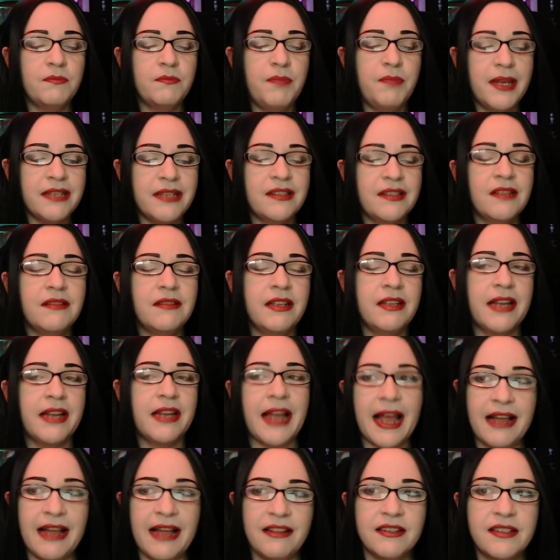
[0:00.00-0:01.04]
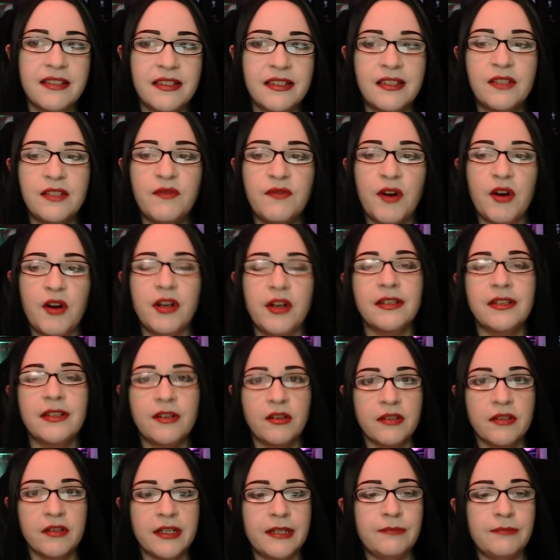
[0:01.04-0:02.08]
Basically, like, Allison is very
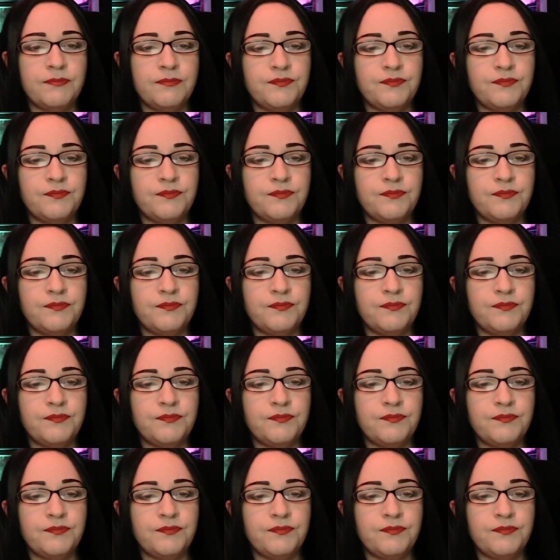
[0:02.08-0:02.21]
clearly